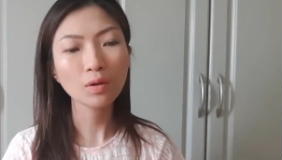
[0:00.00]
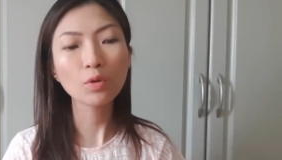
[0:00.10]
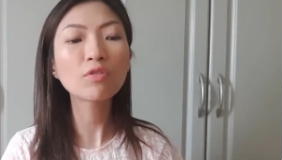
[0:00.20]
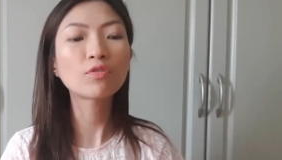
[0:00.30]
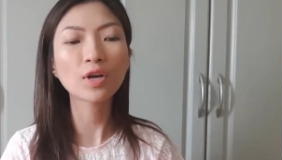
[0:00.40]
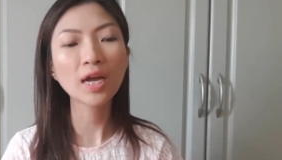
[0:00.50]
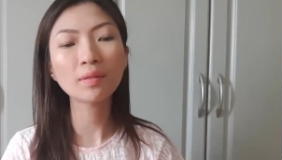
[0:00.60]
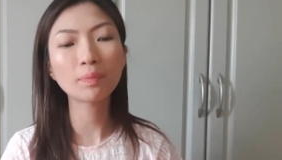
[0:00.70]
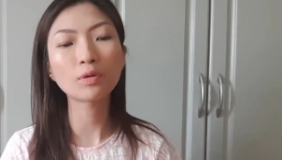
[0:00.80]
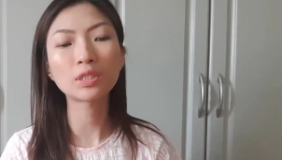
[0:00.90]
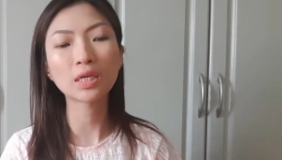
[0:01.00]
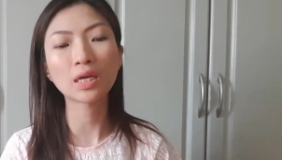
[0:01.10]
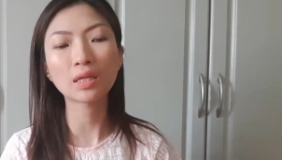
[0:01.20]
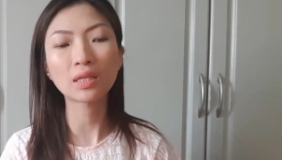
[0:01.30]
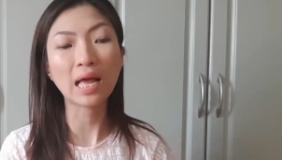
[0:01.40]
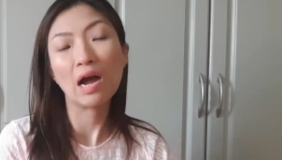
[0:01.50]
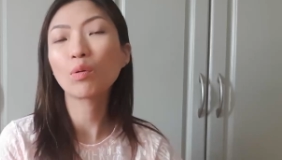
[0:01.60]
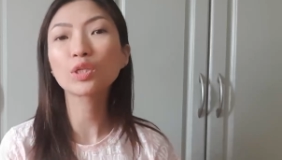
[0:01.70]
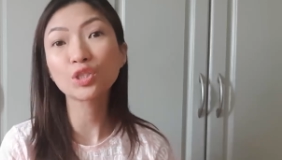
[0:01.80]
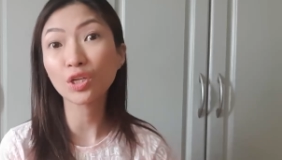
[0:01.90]
We've tried posting it in
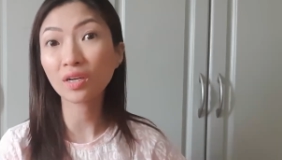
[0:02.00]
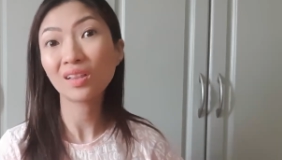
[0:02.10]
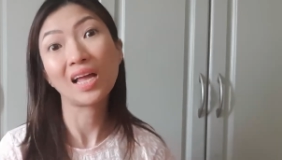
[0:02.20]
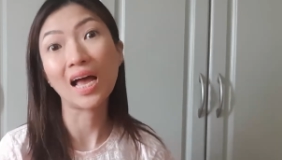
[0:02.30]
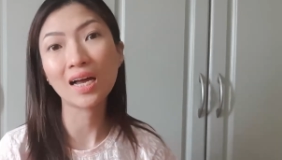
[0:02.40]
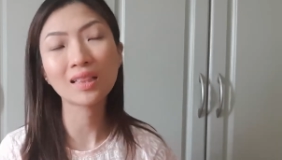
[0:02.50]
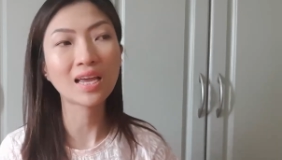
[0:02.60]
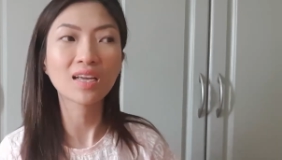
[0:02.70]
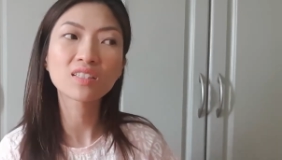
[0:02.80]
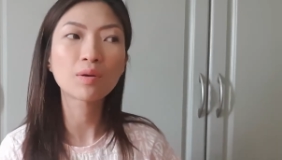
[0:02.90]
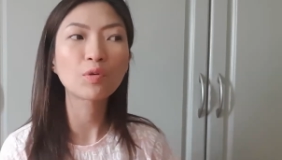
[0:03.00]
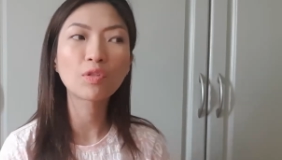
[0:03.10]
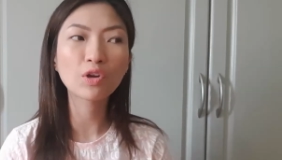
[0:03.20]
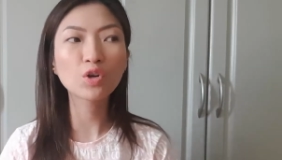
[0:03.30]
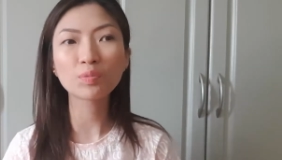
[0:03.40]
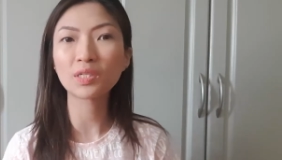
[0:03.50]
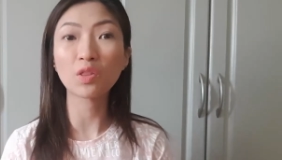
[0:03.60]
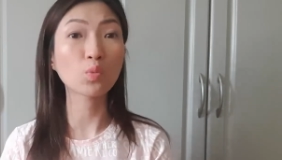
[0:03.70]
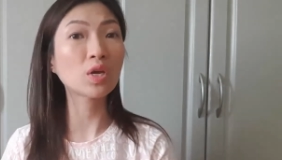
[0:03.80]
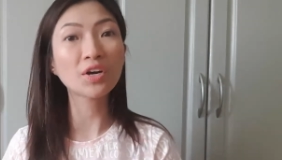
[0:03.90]
our circle lang, like in some of the groups
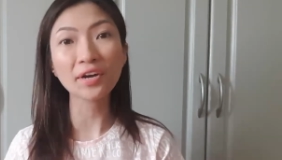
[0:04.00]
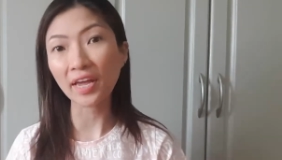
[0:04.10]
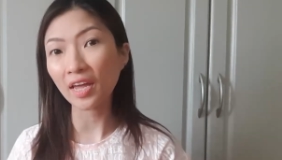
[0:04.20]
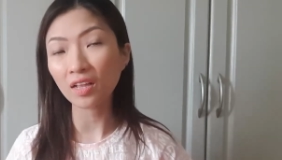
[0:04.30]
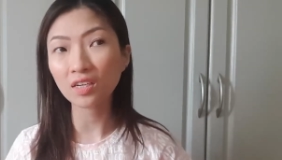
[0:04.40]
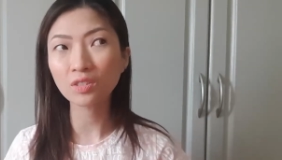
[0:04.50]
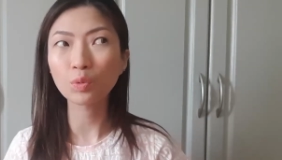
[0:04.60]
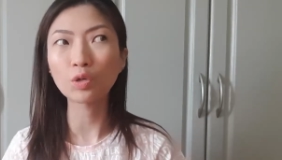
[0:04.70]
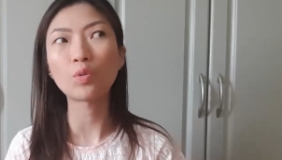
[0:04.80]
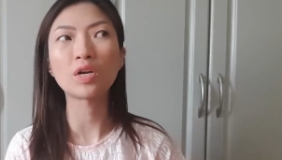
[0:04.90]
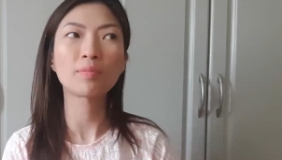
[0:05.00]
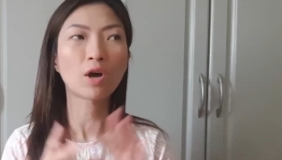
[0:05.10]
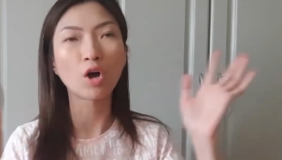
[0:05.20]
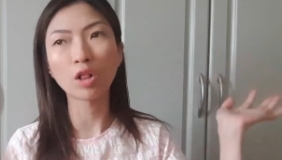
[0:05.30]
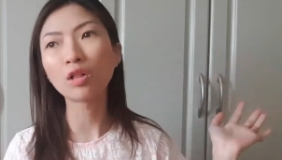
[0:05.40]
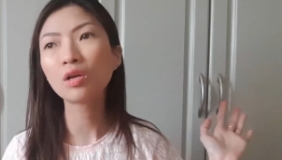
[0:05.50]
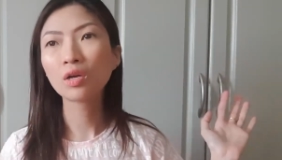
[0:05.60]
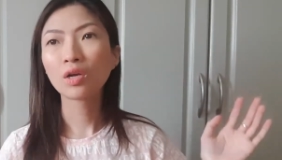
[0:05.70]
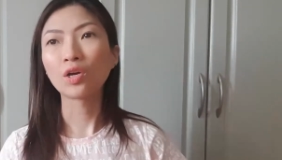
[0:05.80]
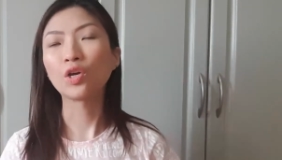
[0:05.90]
that we are in, because we don't want to be all,
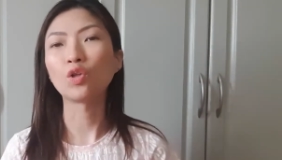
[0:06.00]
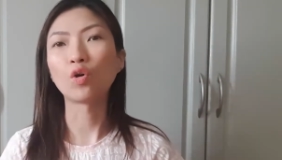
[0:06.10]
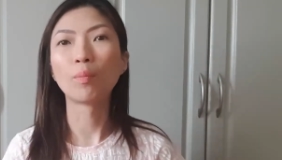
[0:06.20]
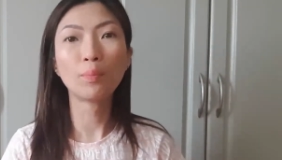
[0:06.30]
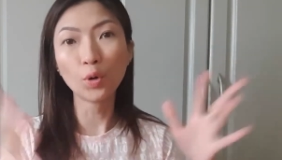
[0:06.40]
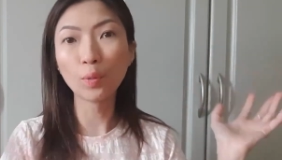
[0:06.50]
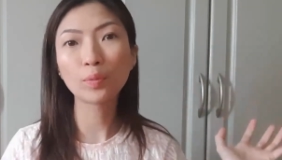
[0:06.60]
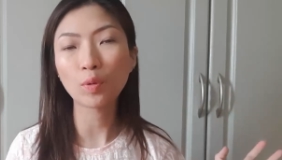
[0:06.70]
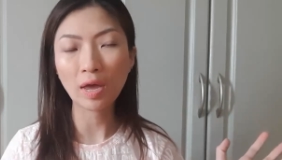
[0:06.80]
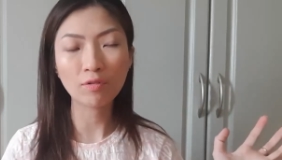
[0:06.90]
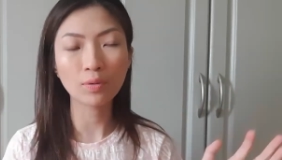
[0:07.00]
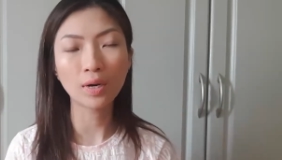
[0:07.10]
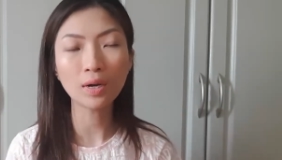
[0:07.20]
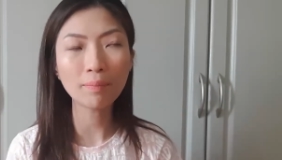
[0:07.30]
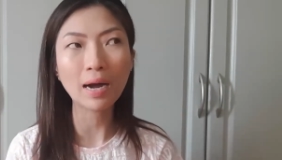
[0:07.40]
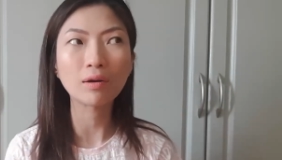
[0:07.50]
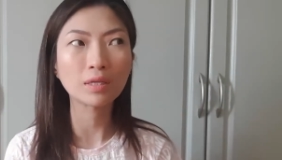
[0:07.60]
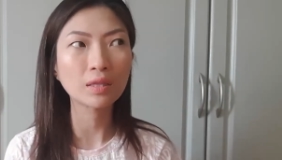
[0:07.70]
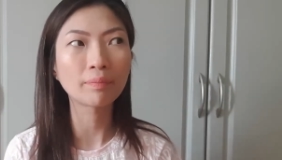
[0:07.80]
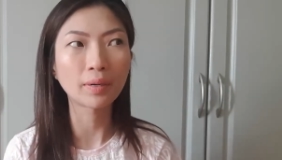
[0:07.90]
you know, boom to everyone about
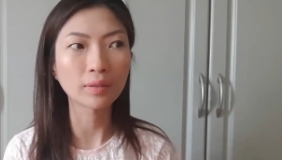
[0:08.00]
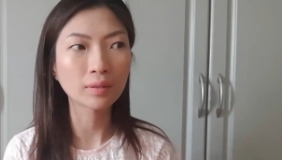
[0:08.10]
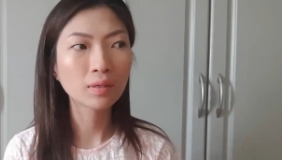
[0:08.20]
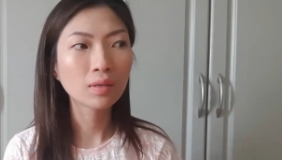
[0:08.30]
it, but